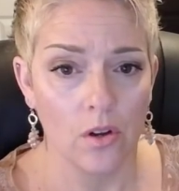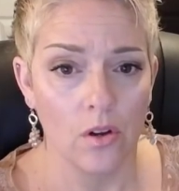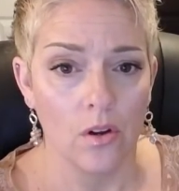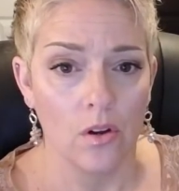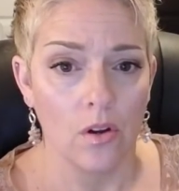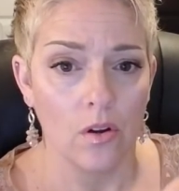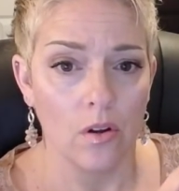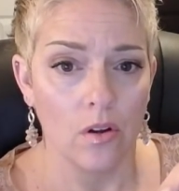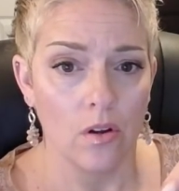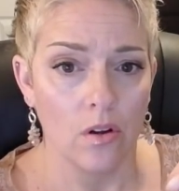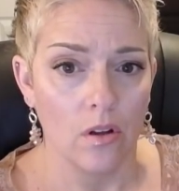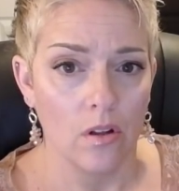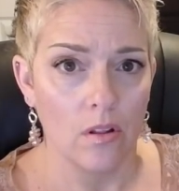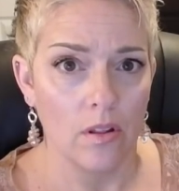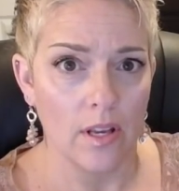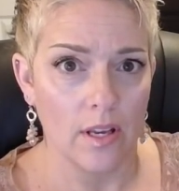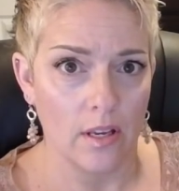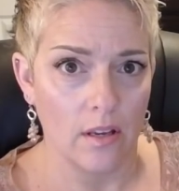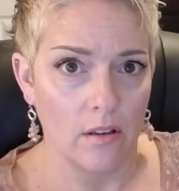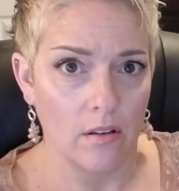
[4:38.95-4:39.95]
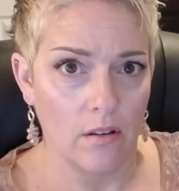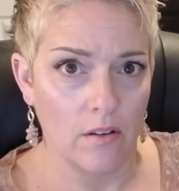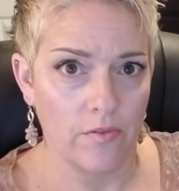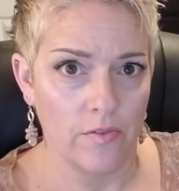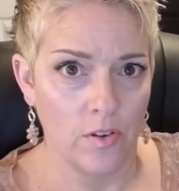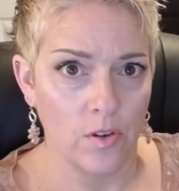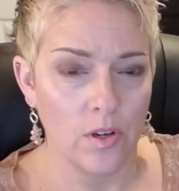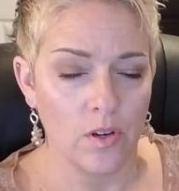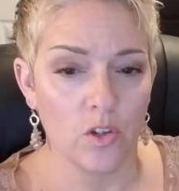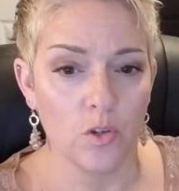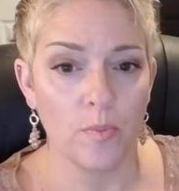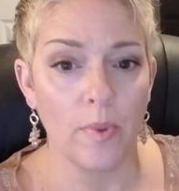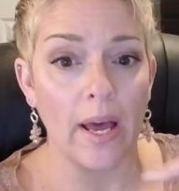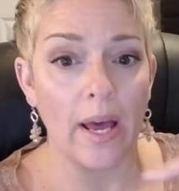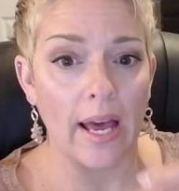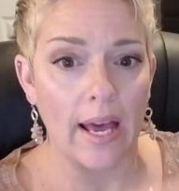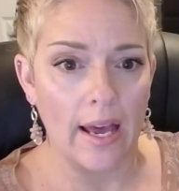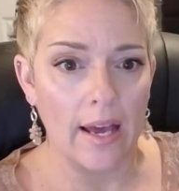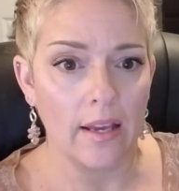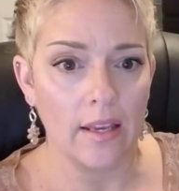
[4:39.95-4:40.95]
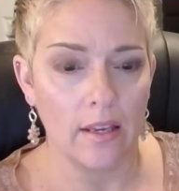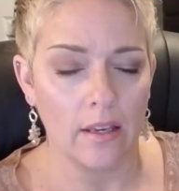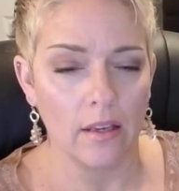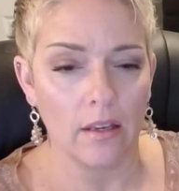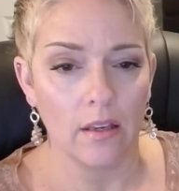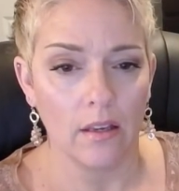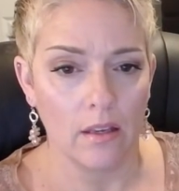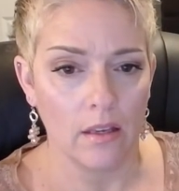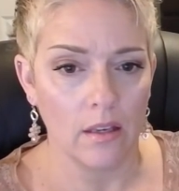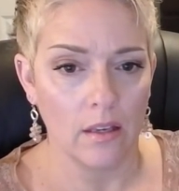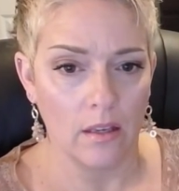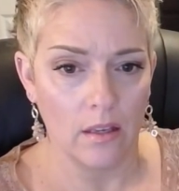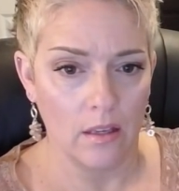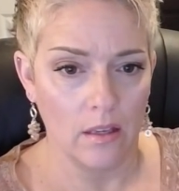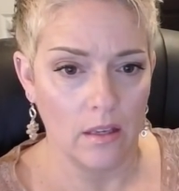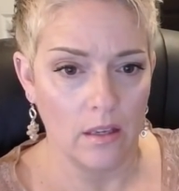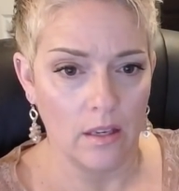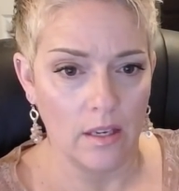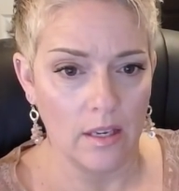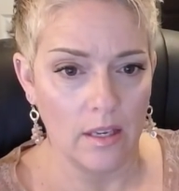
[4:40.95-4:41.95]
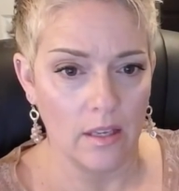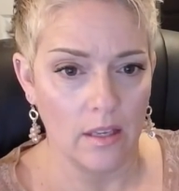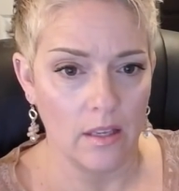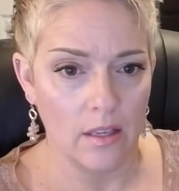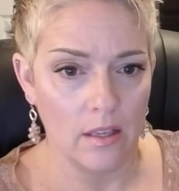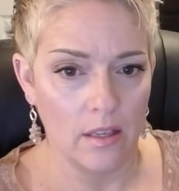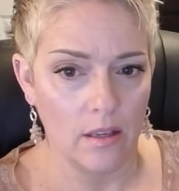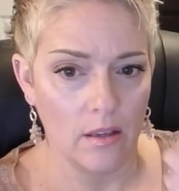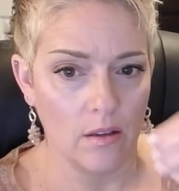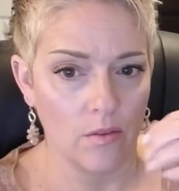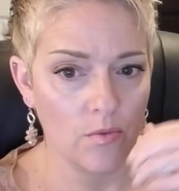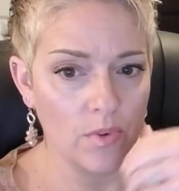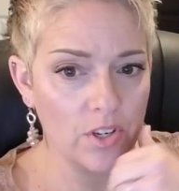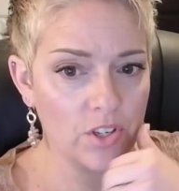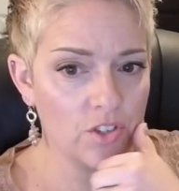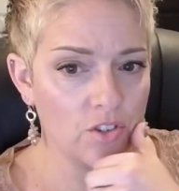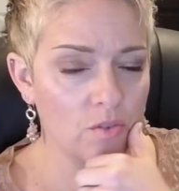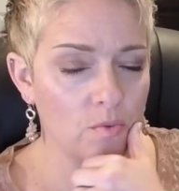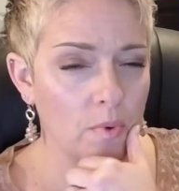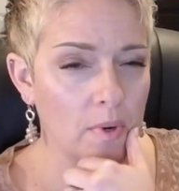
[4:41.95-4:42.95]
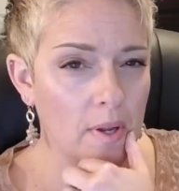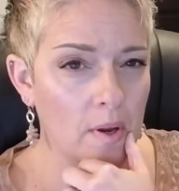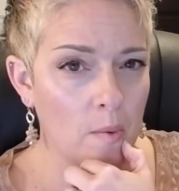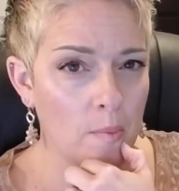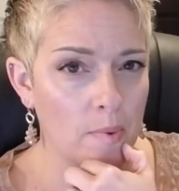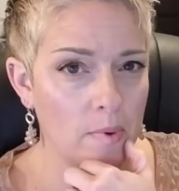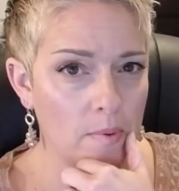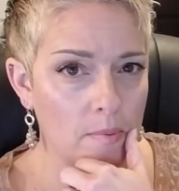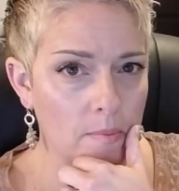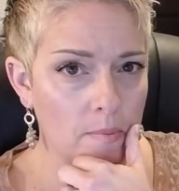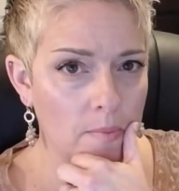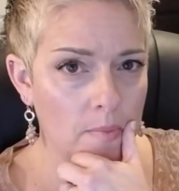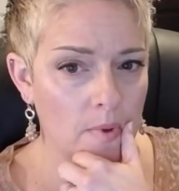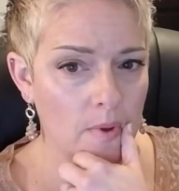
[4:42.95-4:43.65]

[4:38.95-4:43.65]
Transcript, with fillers: You got him? Like a few yeah. years back think Richard would help him?